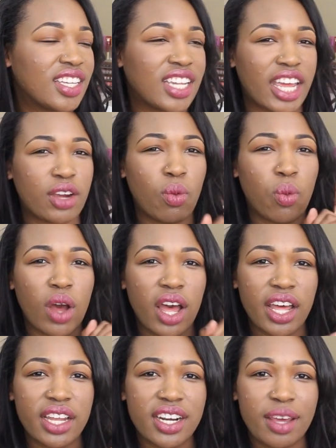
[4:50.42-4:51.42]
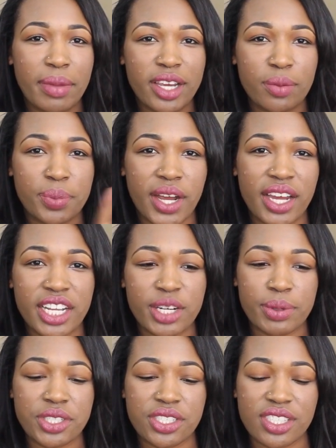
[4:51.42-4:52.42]
like one makeup
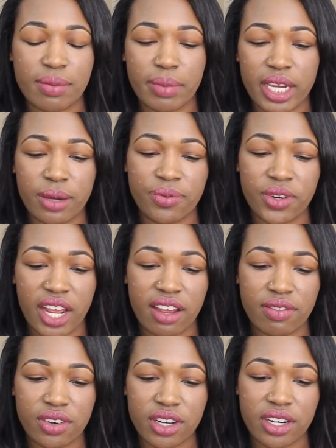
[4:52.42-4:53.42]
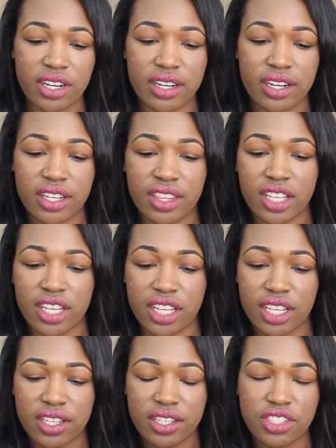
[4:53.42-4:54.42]
product, which is the Makeup Forever,
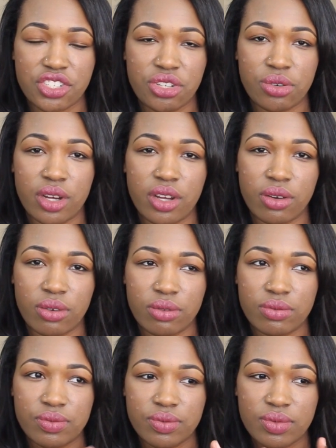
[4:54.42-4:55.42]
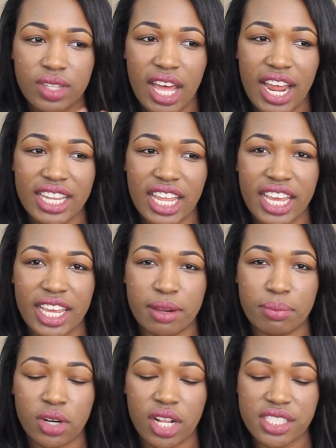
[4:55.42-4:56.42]
the duo, the highlight
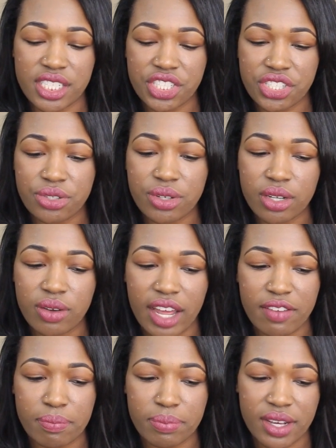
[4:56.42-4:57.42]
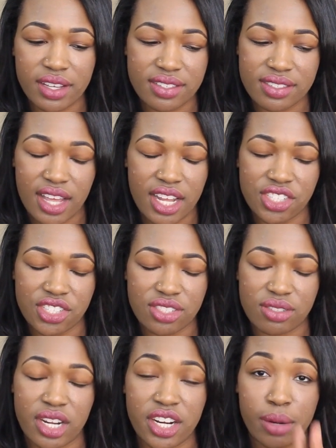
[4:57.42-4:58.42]
and bronzing duo, I because that
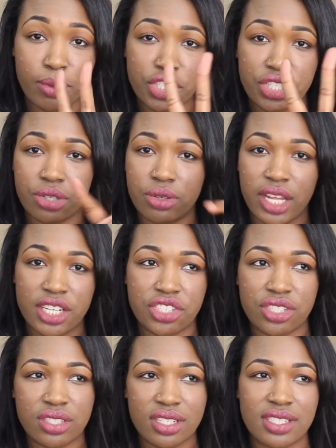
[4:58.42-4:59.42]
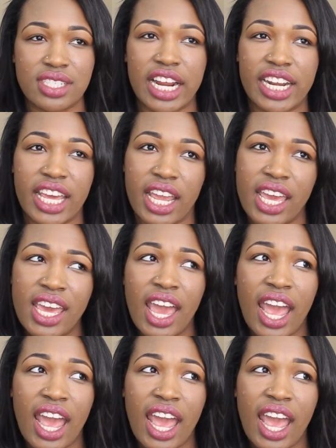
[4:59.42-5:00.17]
just, and number two, that's just stunning.